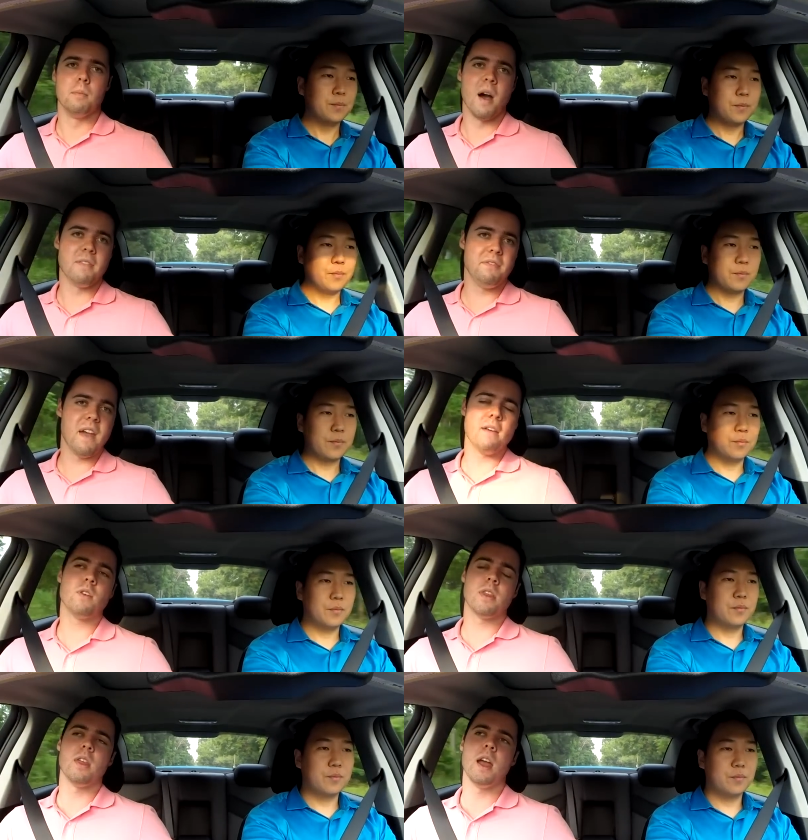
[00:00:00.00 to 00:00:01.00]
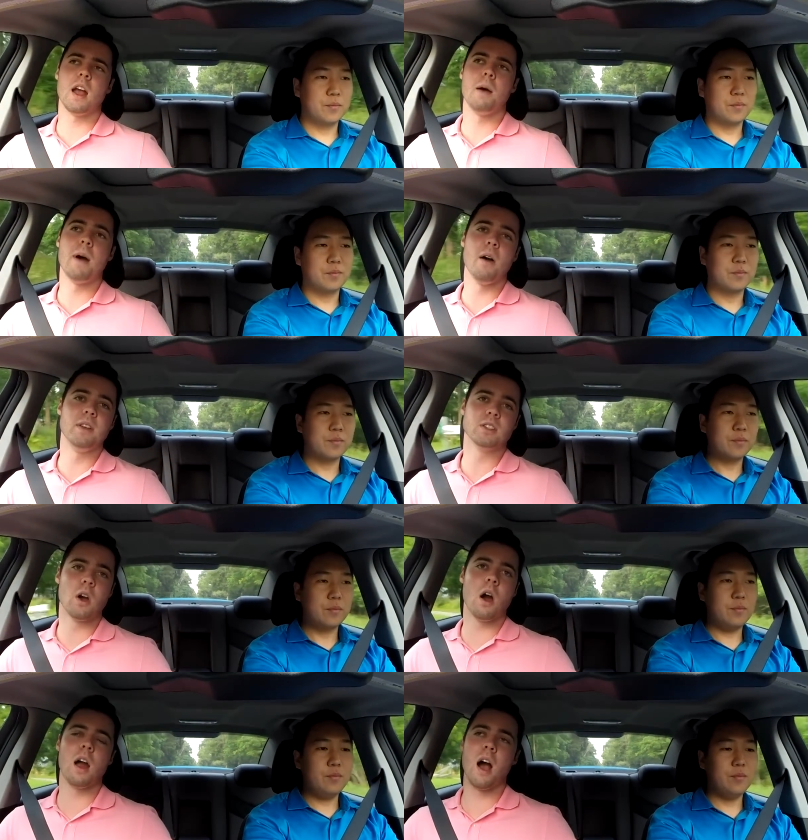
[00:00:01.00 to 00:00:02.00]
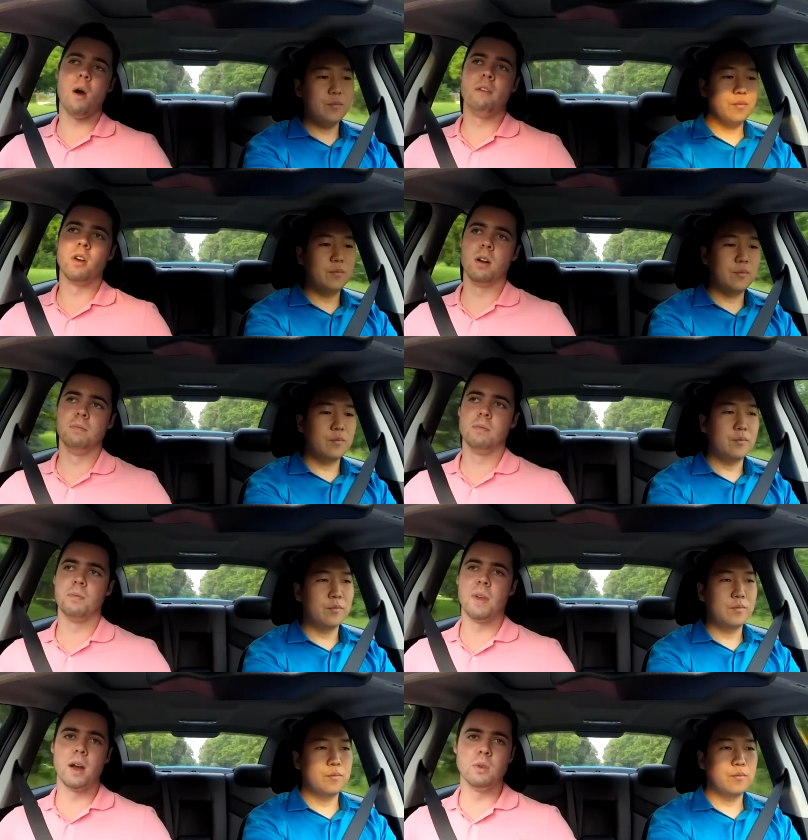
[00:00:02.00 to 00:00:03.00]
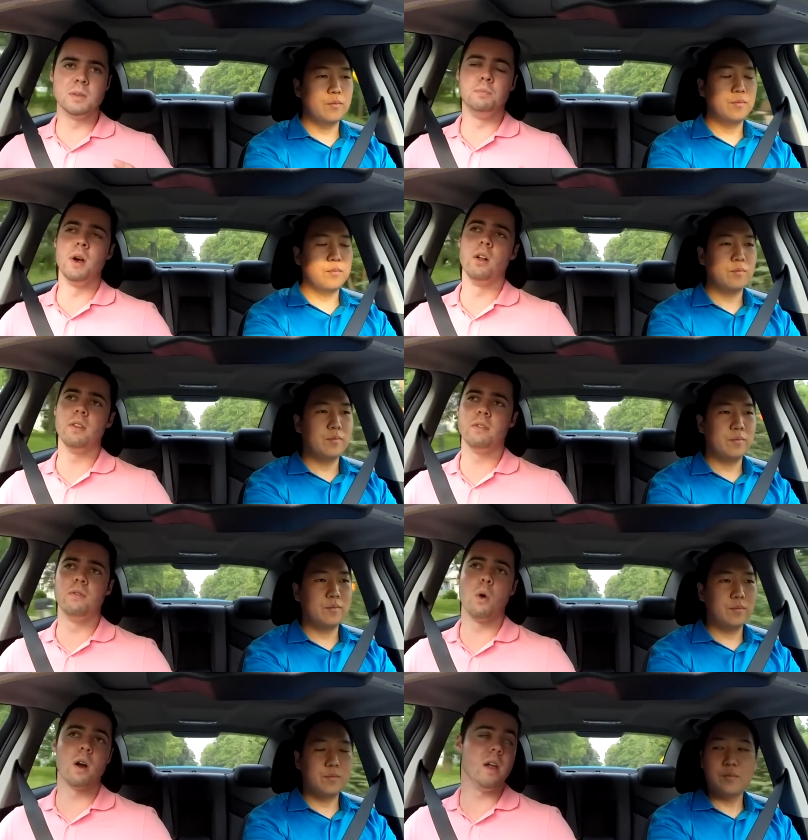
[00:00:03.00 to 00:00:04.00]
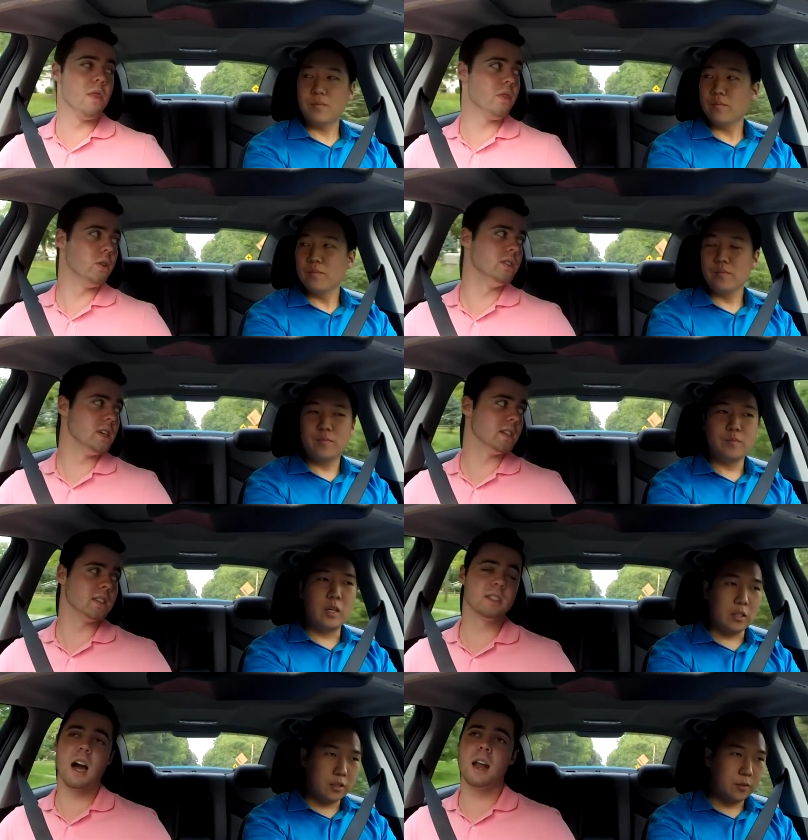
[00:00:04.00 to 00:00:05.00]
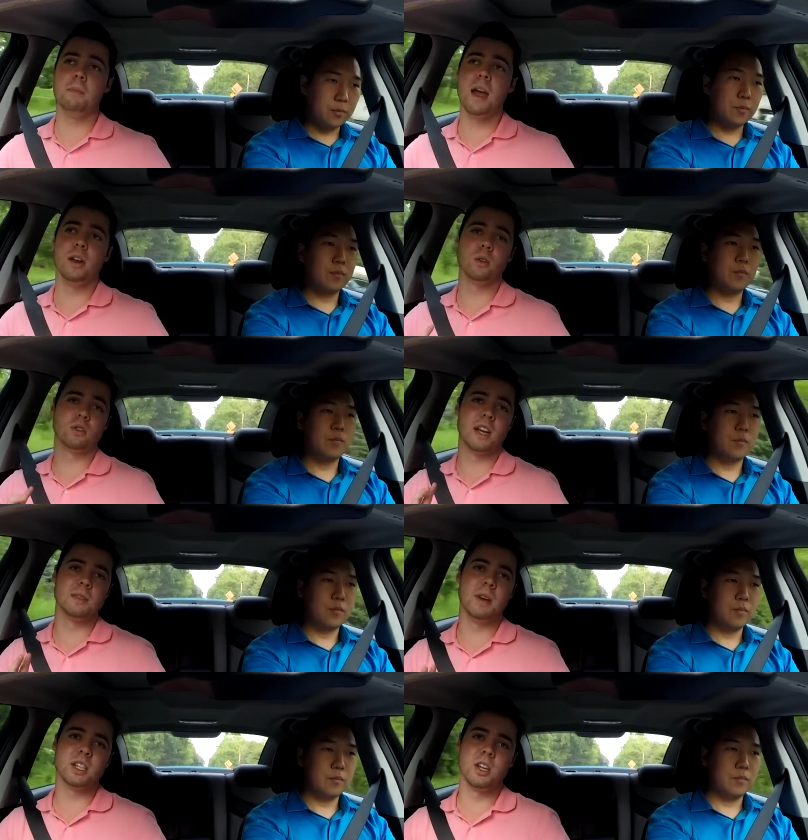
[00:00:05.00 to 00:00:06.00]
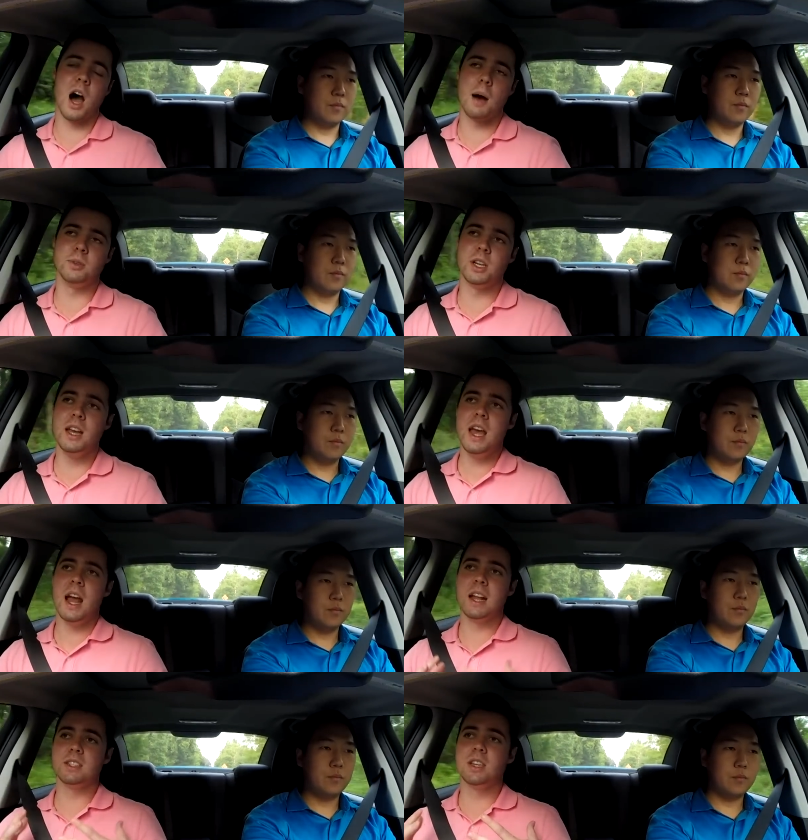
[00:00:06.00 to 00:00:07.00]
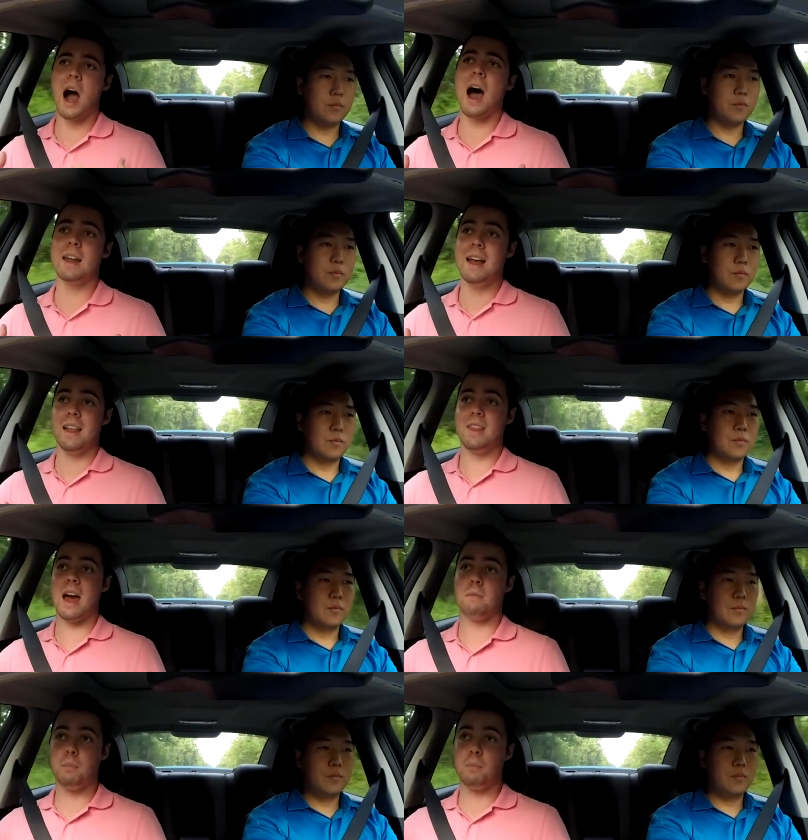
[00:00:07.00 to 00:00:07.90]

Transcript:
Speaker 1: My favorite thing about this car, however, that it was built for enthusiasts. Yes. It's got a manual transmission option. It's got that